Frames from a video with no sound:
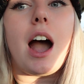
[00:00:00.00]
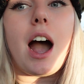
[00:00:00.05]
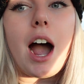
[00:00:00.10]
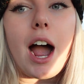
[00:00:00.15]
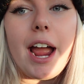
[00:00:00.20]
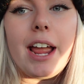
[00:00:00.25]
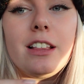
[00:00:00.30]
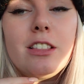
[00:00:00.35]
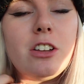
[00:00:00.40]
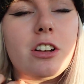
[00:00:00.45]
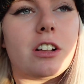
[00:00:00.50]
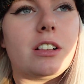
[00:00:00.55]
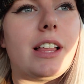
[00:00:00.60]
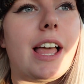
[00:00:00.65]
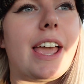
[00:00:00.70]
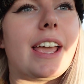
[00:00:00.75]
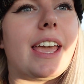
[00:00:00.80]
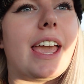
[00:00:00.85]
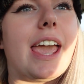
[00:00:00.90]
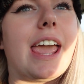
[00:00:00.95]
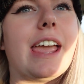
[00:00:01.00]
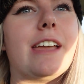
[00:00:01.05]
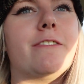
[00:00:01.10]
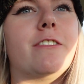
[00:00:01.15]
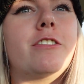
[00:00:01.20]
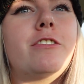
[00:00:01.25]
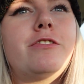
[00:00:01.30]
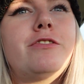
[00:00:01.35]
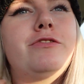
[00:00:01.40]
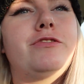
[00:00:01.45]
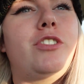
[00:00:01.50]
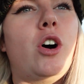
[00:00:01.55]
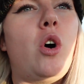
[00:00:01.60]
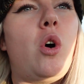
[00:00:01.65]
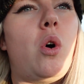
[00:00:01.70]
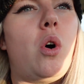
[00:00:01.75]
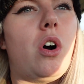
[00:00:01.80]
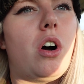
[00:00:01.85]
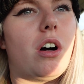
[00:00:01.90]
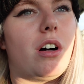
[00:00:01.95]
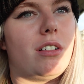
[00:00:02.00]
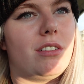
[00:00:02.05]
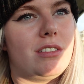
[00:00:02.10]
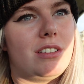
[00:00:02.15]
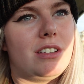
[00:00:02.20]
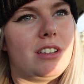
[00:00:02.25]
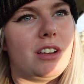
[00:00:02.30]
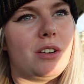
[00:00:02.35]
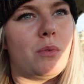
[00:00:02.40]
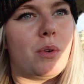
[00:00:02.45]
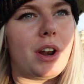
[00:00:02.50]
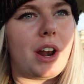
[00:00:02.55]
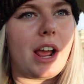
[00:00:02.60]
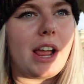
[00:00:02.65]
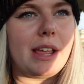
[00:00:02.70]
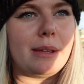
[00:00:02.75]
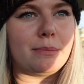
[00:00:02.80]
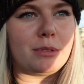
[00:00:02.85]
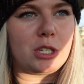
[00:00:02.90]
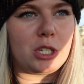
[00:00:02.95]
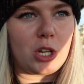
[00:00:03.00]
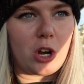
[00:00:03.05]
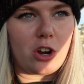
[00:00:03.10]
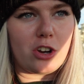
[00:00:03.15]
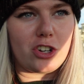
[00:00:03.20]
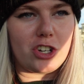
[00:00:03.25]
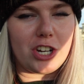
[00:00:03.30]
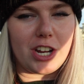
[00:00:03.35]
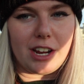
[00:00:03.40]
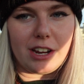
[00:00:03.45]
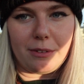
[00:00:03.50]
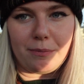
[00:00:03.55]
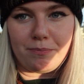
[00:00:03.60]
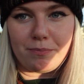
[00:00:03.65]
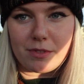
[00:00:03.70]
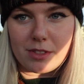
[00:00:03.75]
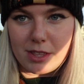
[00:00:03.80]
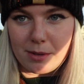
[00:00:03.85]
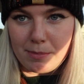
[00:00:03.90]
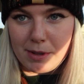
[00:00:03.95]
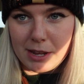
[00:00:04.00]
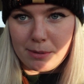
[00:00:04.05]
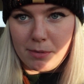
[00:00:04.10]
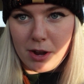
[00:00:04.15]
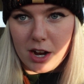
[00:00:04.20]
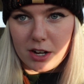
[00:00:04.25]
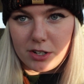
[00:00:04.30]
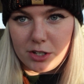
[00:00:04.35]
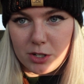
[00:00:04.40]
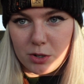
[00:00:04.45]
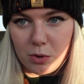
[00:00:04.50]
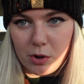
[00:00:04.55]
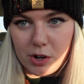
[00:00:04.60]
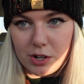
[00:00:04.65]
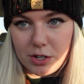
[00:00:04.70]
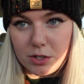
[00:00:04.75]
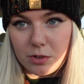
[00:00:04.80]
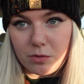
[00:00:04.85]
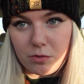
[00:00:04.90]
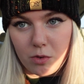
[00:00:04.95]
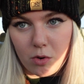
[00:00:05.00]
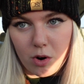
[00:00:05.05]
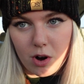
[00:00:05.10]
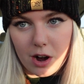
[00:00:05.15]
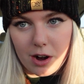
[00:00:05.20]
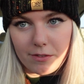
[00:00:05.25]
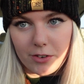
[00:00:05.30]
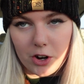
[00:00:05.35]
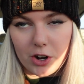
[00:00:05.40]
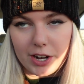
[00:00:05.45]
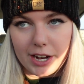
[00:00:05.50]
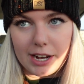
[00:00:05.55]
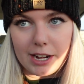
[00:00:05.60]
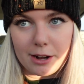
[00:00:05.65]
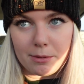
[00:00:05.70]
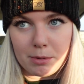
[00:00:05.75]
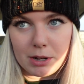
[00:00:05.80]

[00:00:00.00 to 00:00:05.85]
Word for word: I look like a fool when I am searching the big box stores for variegated